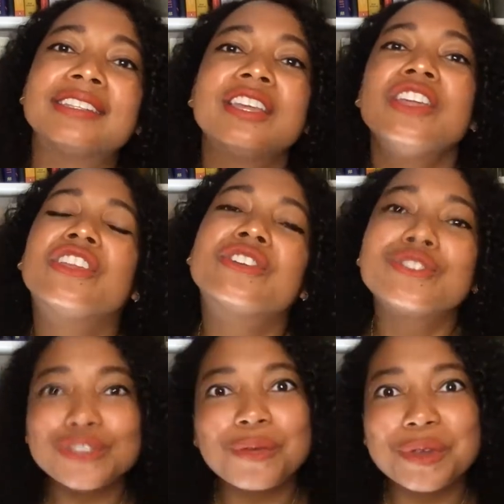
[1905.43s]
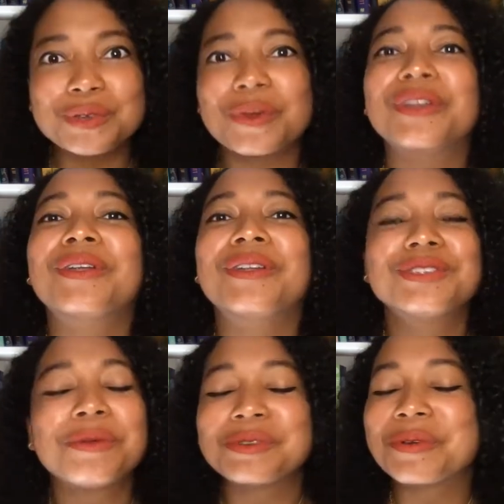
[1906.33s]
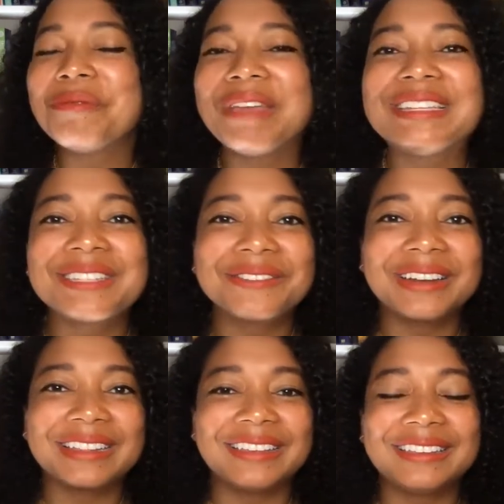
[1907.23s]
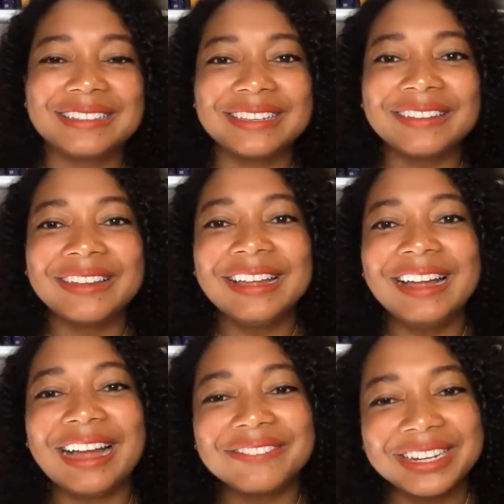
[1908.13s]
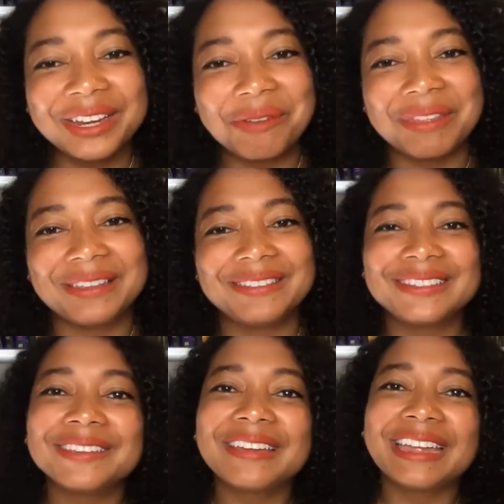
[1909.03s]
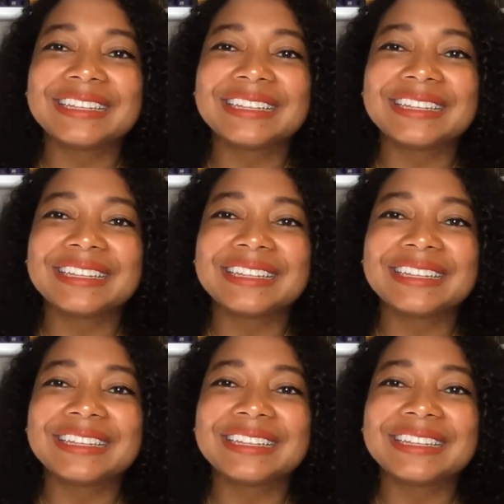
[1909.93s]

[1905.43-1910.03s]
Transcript: There's so much more amazing work that you can do. I really hope that you do it,